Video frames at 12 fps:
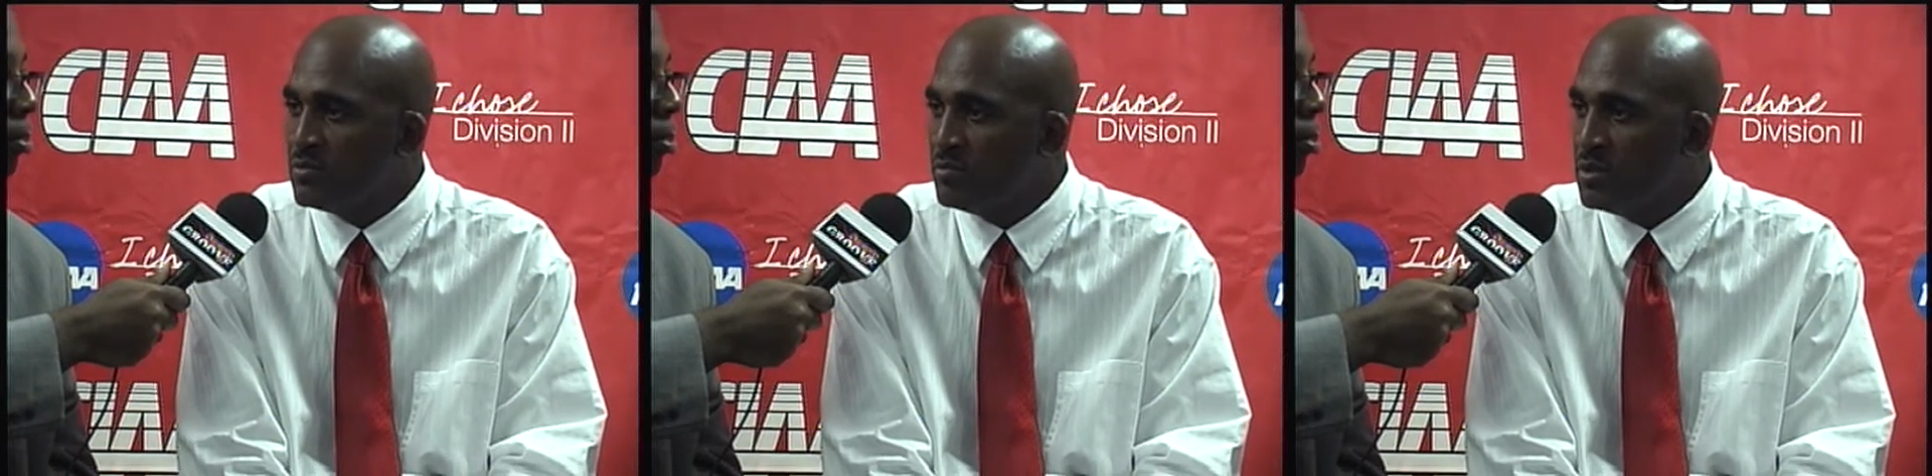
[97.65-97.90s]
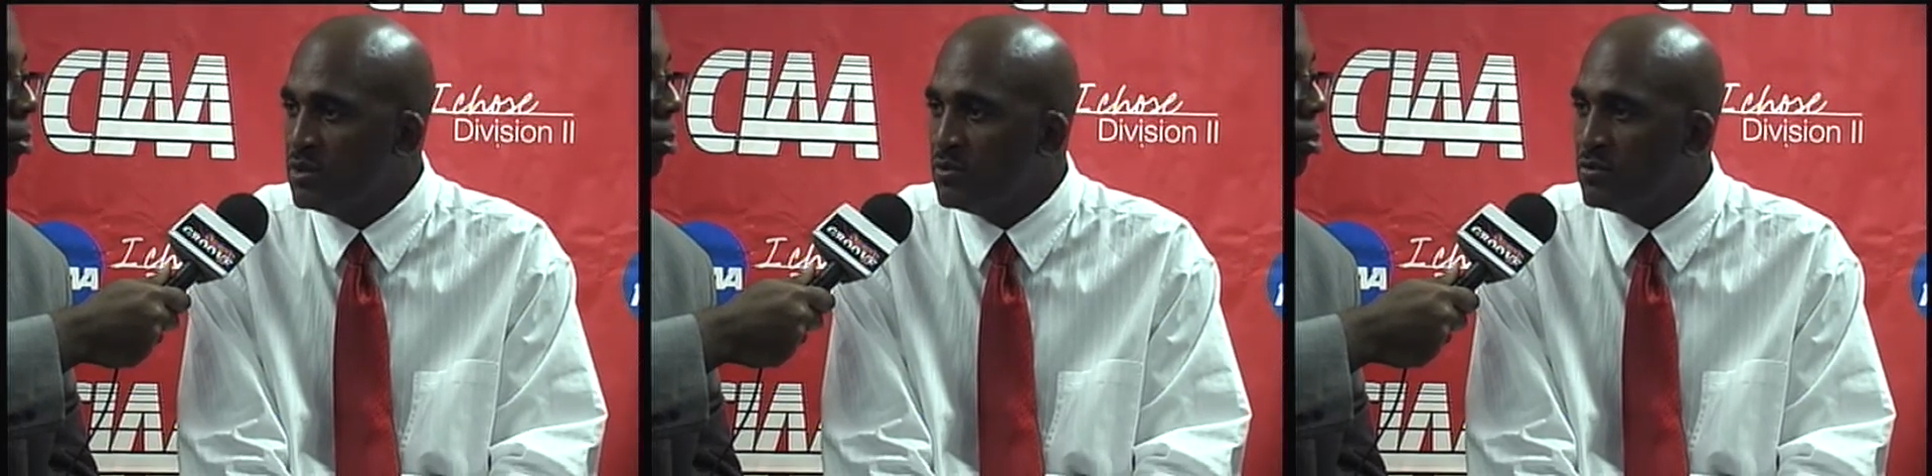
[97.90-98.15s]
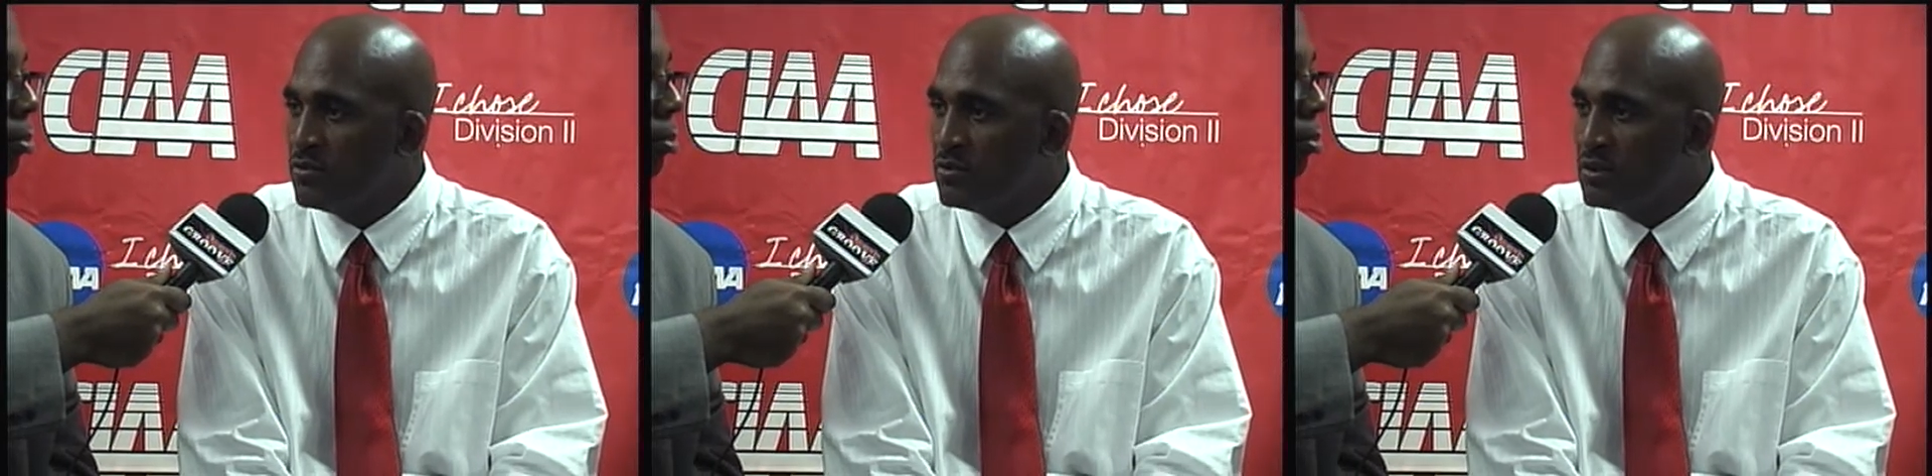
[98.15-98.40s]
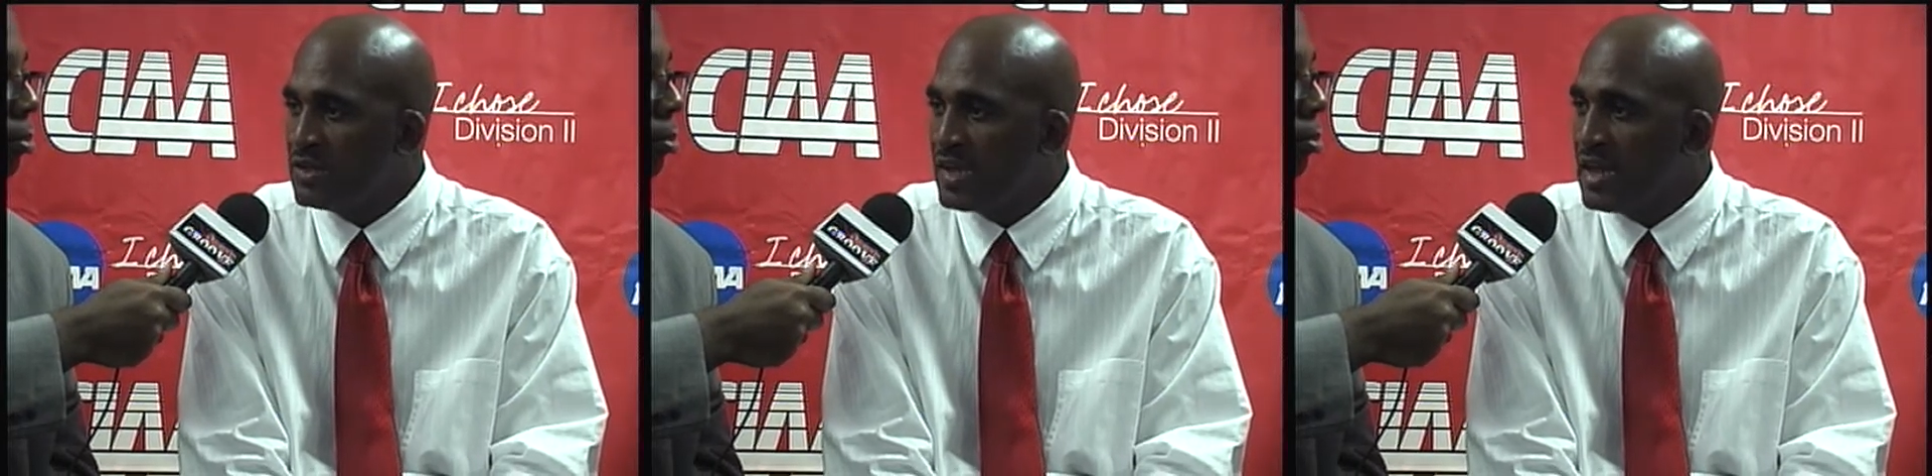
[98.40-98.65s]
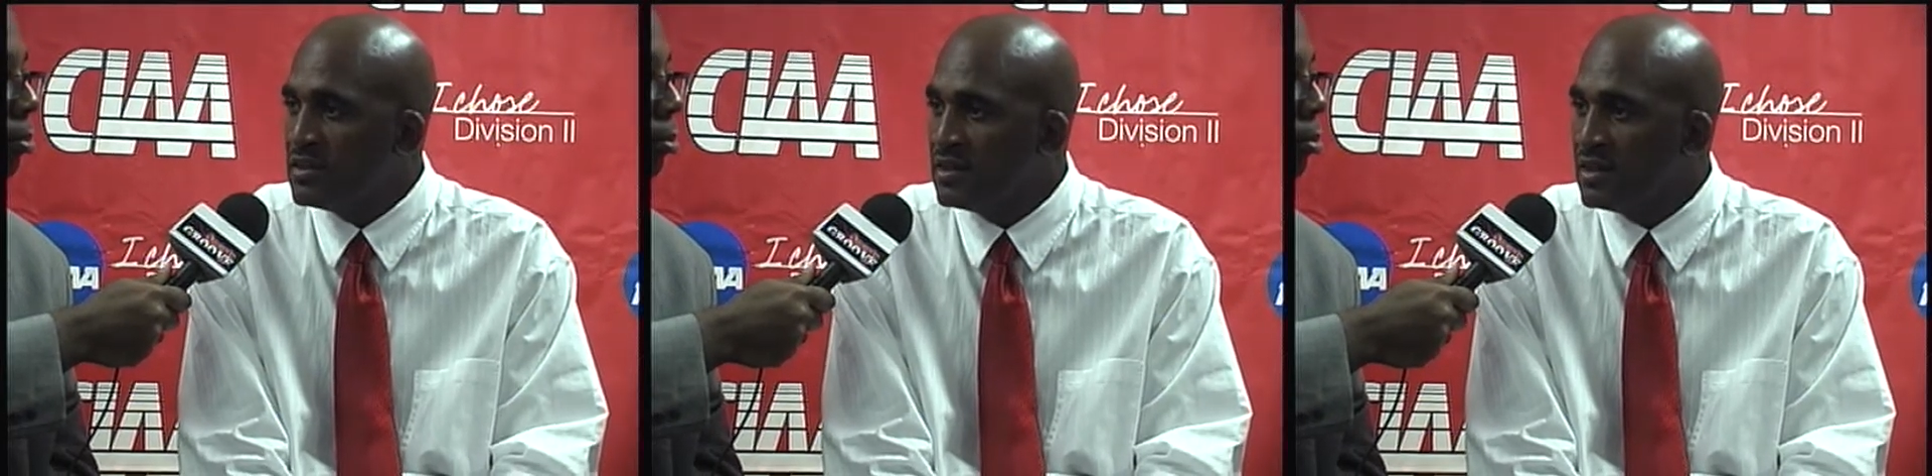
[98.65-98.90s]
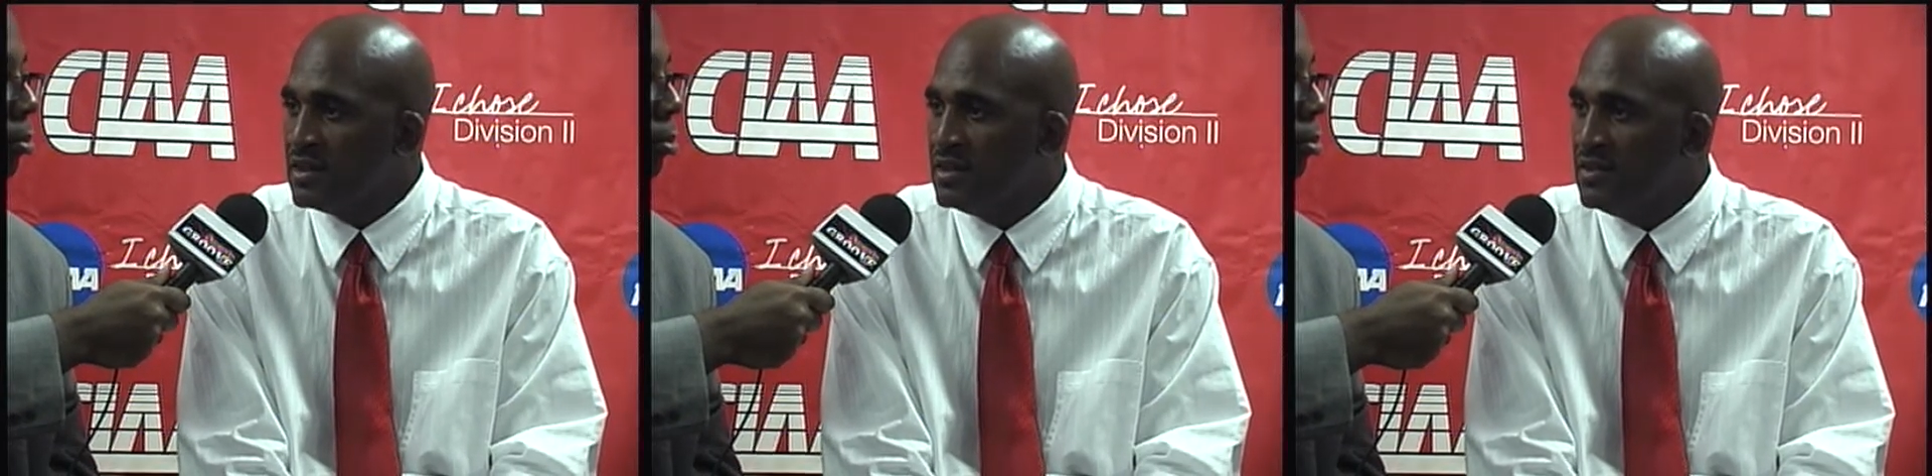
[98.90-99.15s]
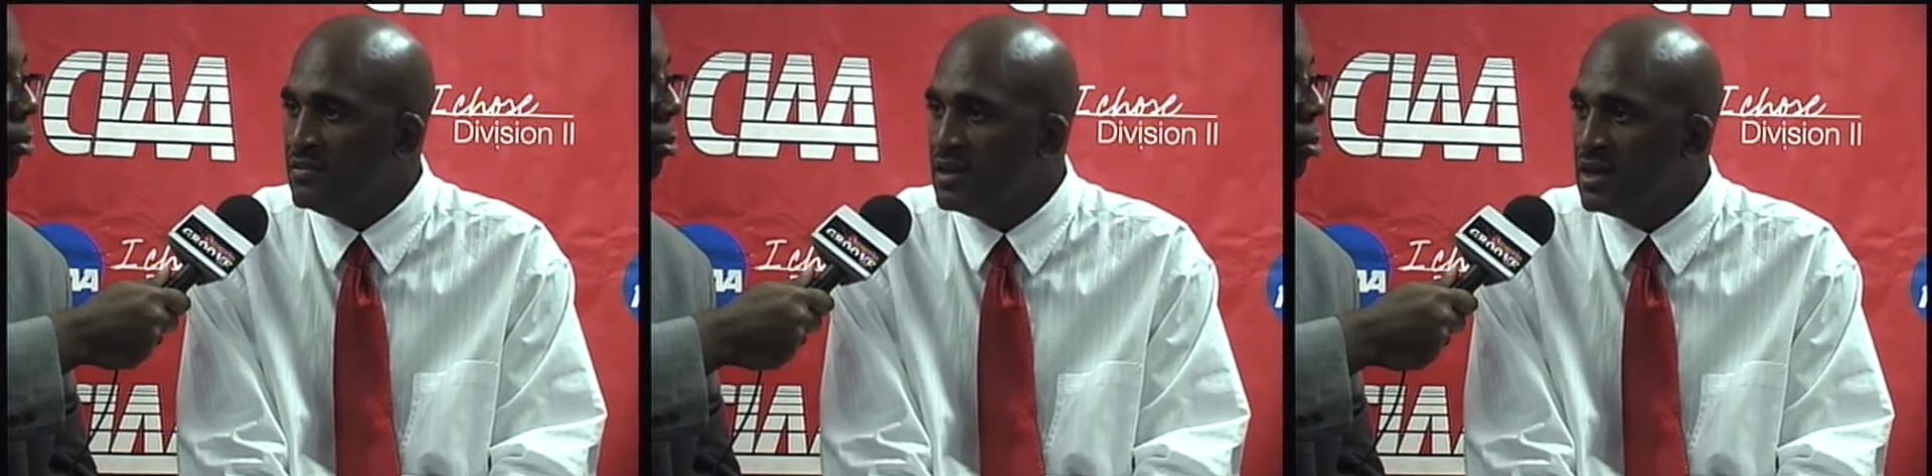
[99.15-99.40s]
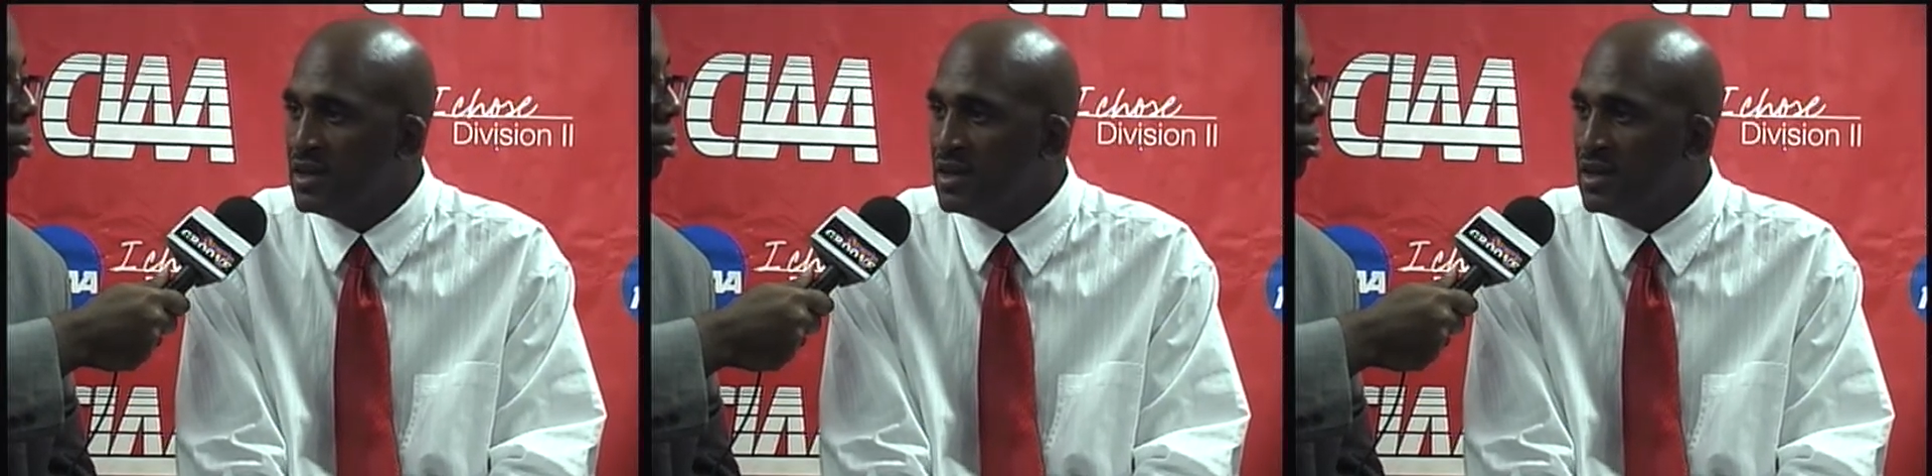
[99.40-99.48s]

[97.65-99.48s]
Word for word: when Bill decided to leave.